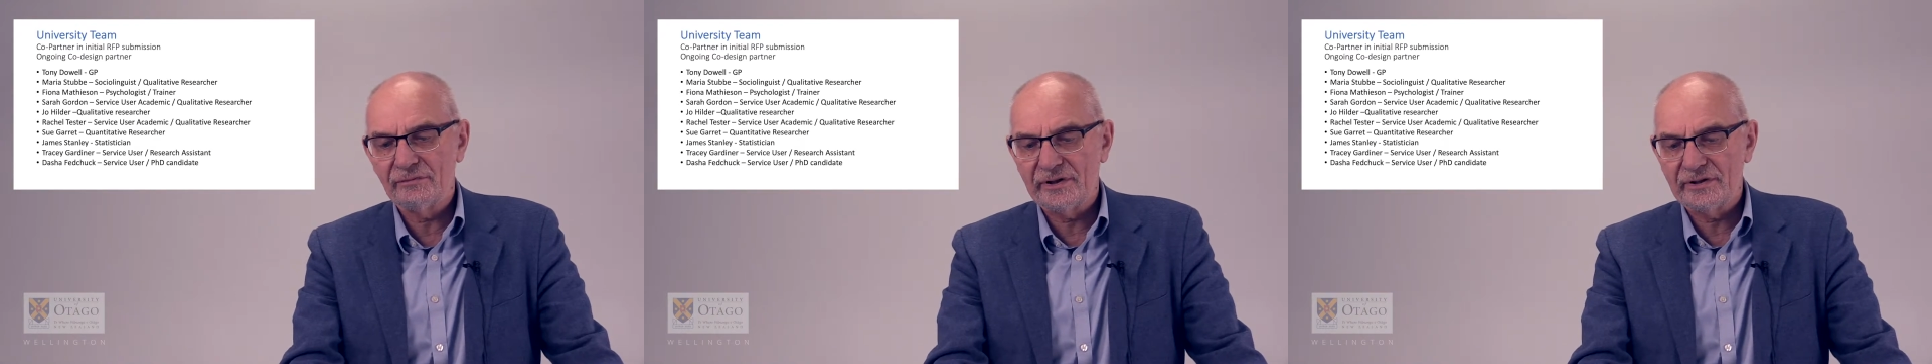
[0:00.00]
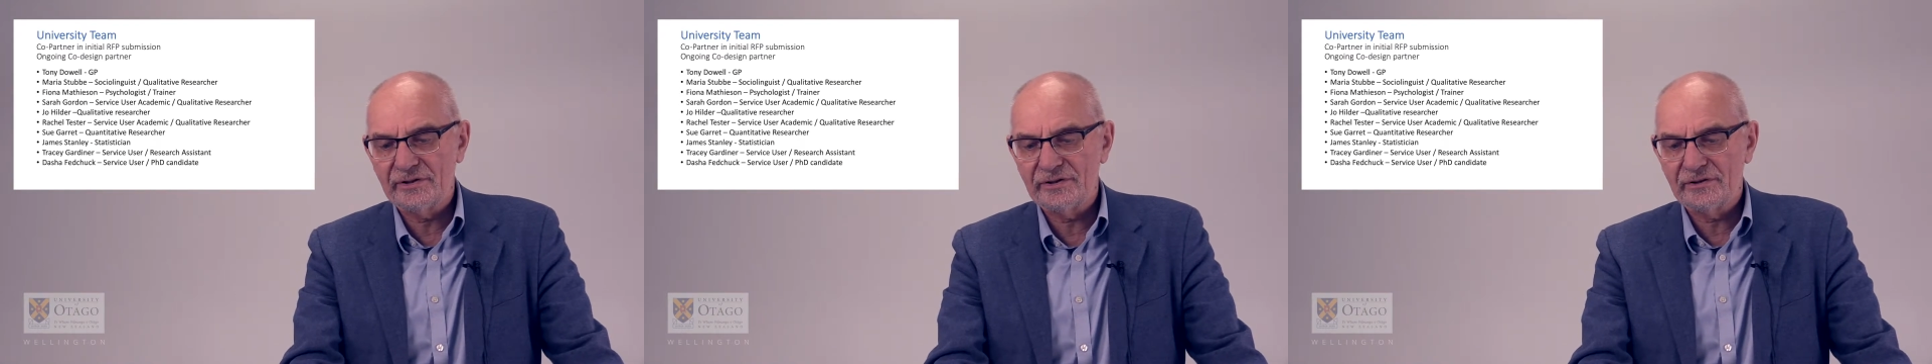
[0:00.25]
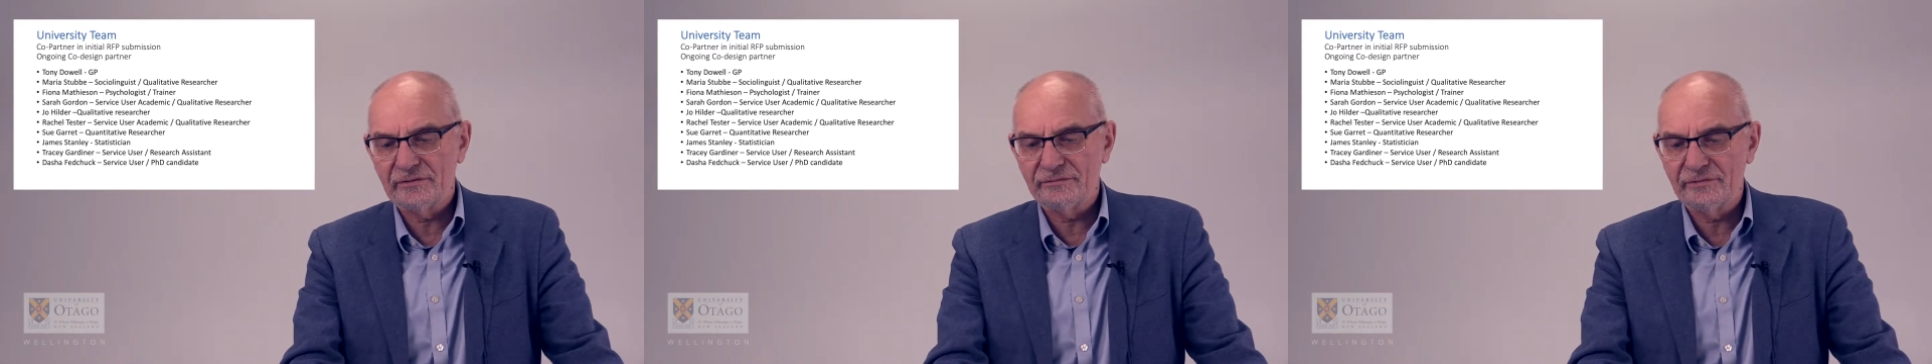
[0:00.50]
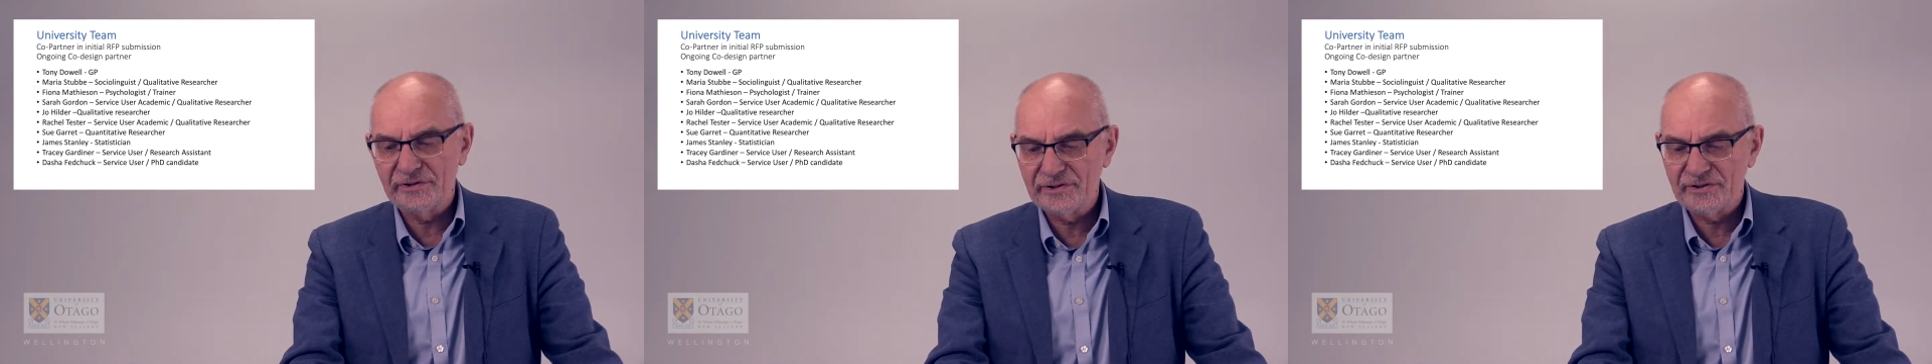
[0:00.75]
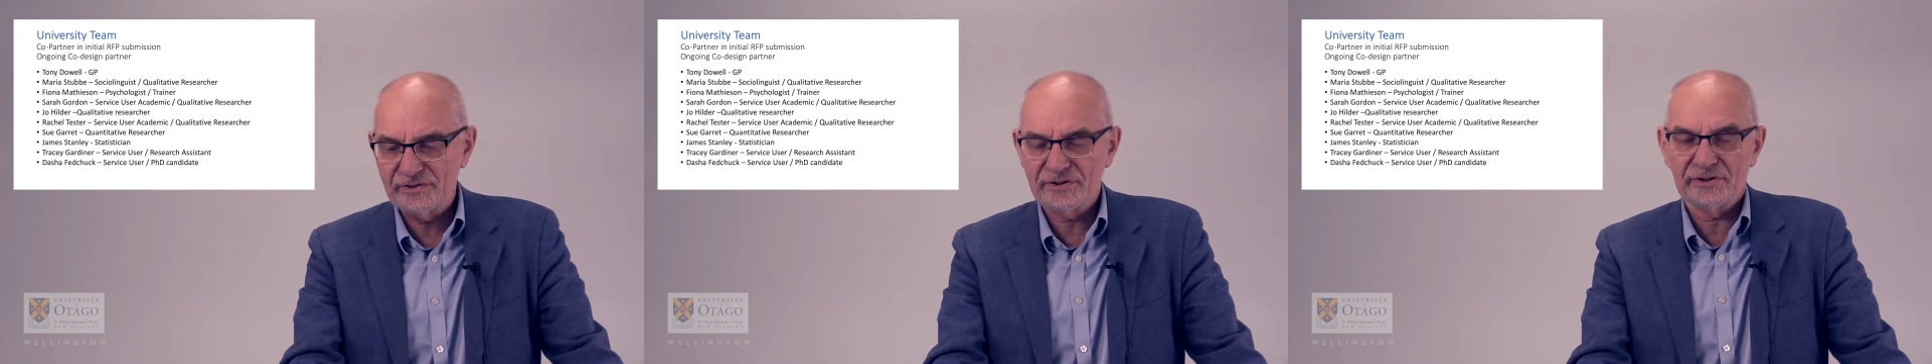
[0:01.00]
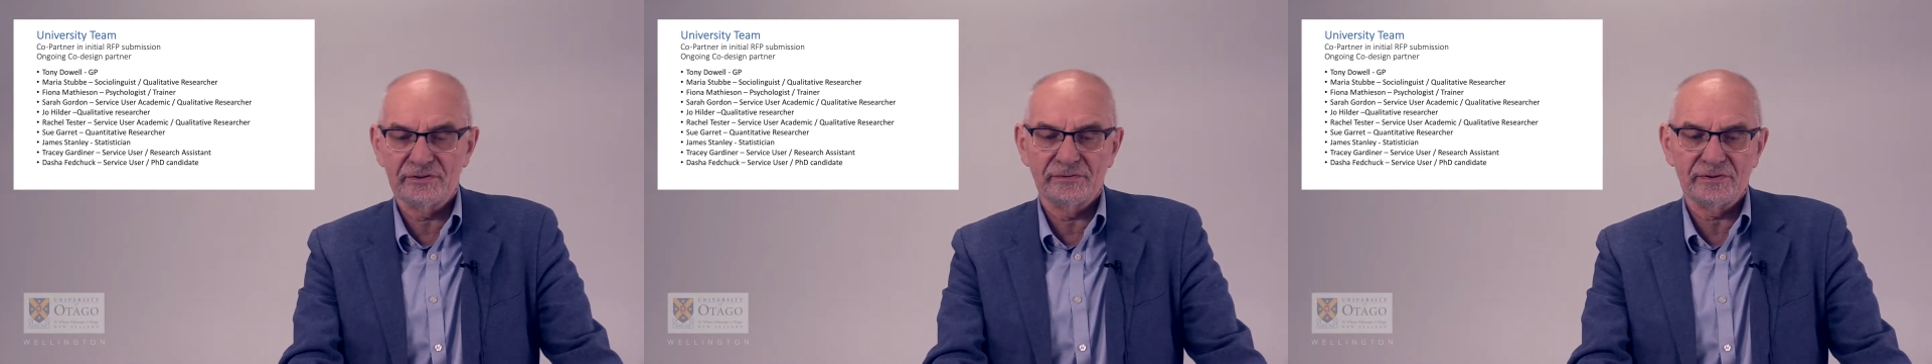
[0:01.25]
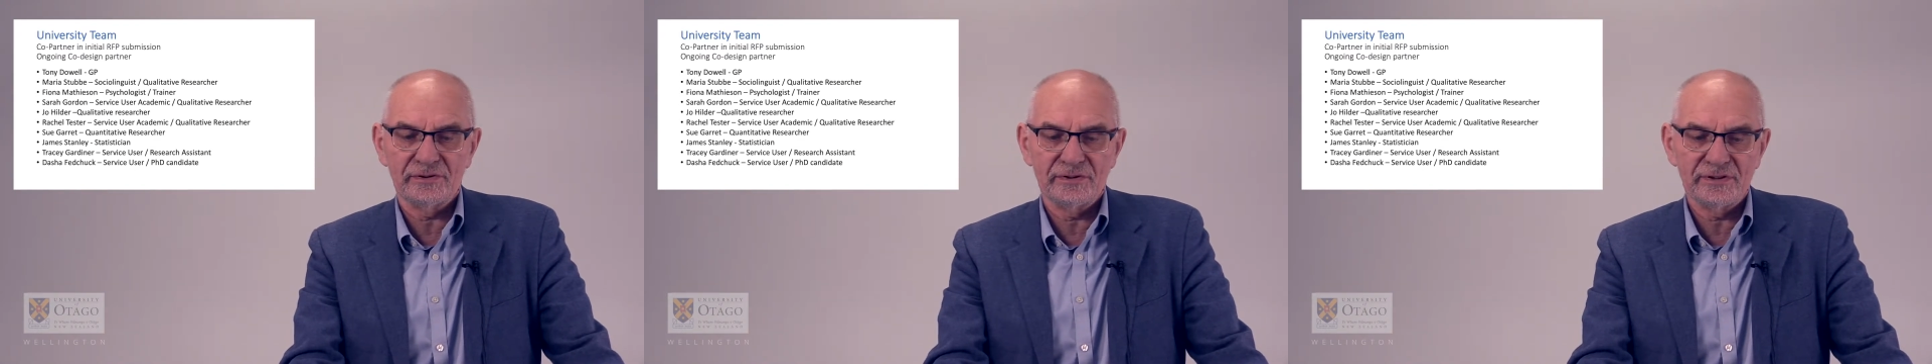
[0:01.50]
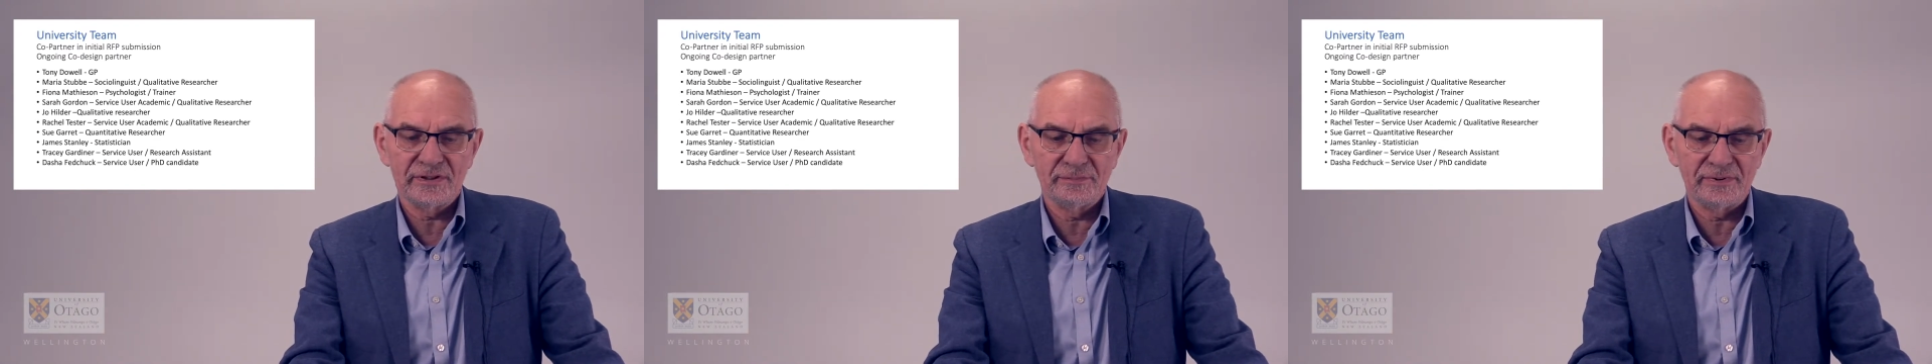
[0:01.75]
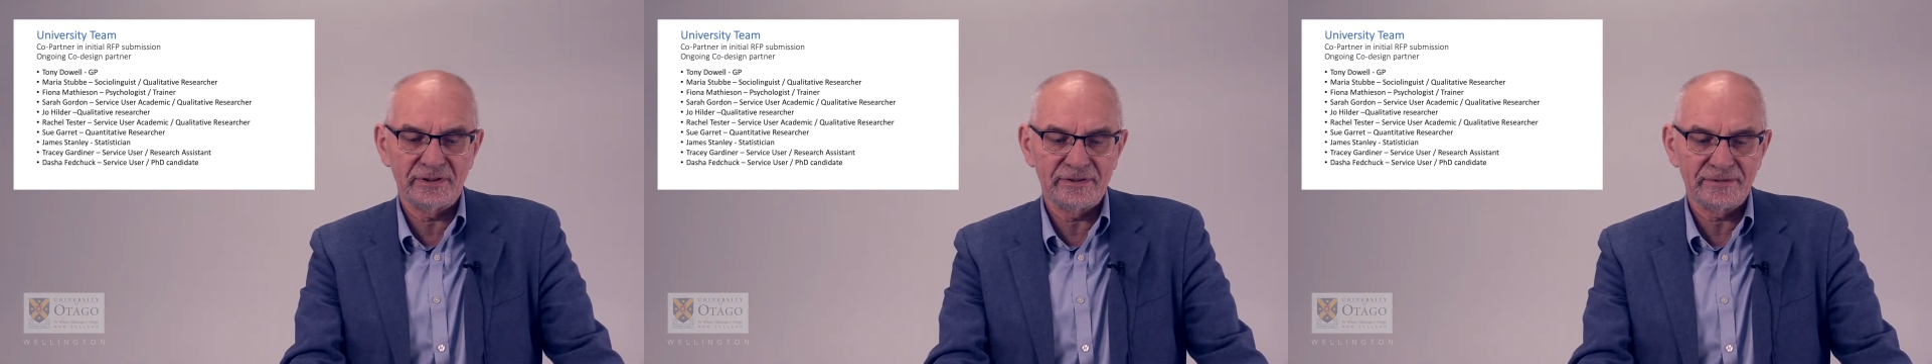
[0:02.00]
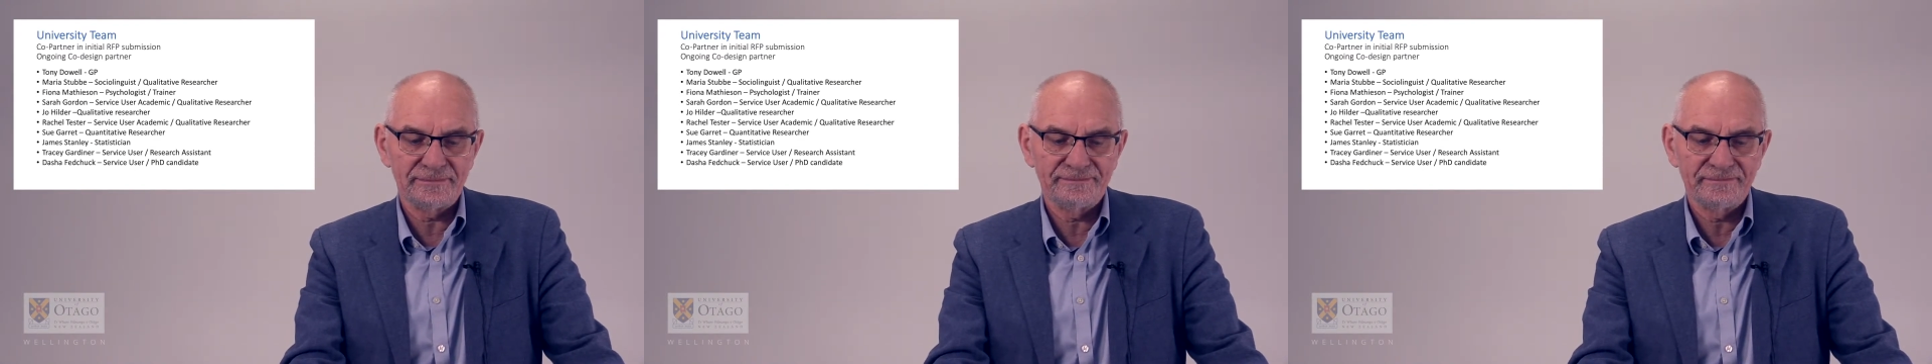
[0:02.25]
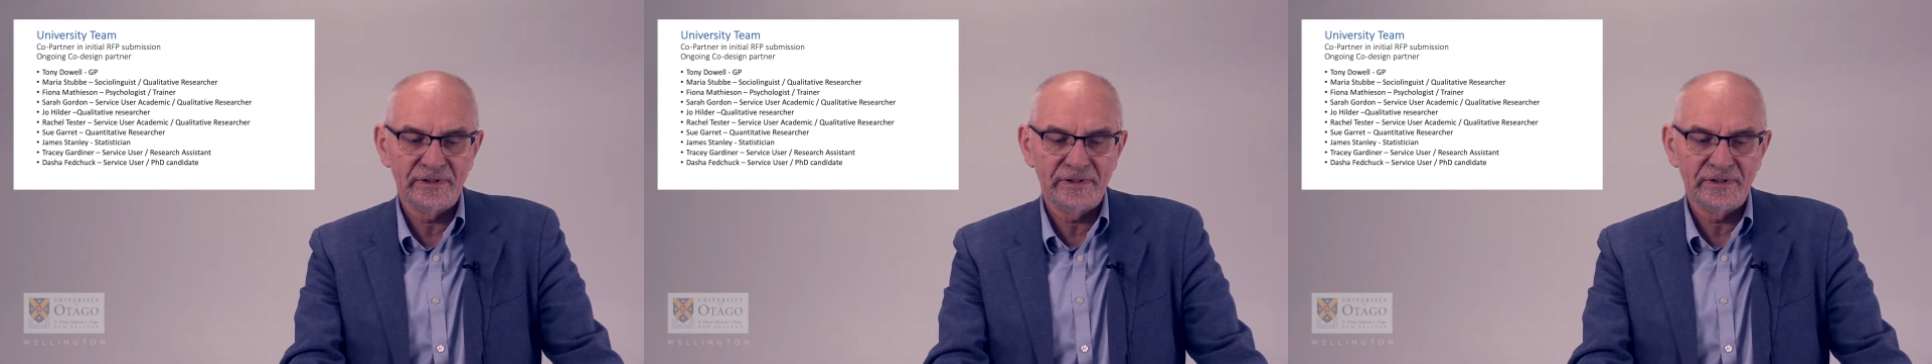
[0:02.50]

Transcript: range of research skills and disciplines.